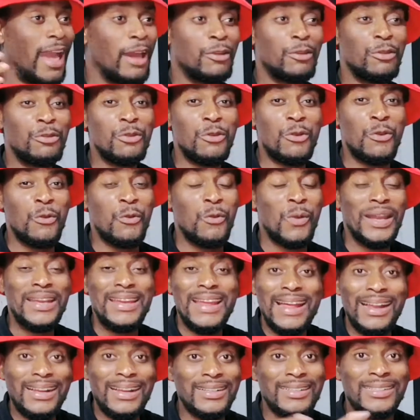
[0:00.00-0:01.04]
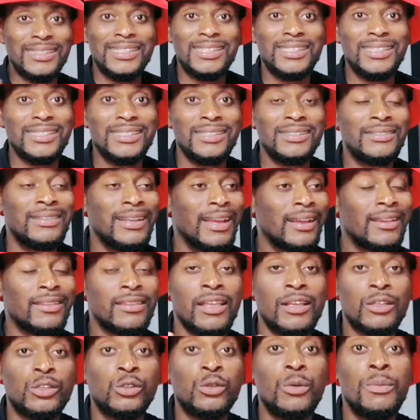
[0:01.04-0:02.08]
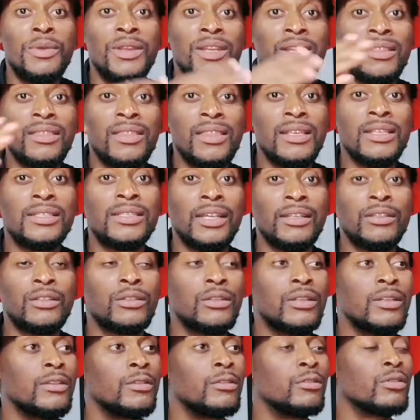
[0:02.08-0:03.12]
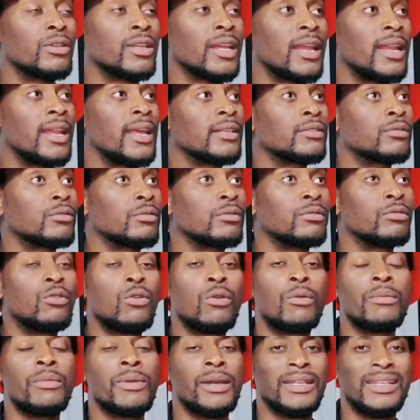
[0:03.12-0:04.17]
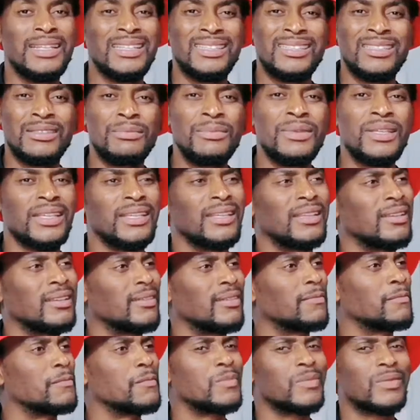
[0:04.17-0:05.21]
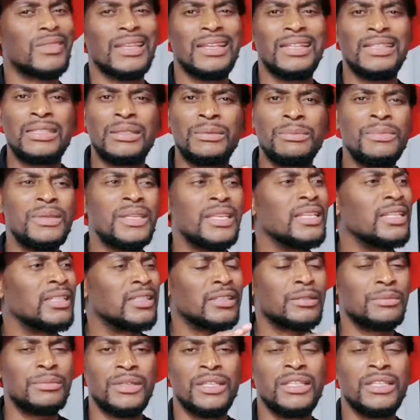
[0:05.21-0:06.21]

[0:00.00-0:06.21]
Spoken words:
I don't know what else. Like there's so many things that you realize. Go no man, it's me. Look, it's you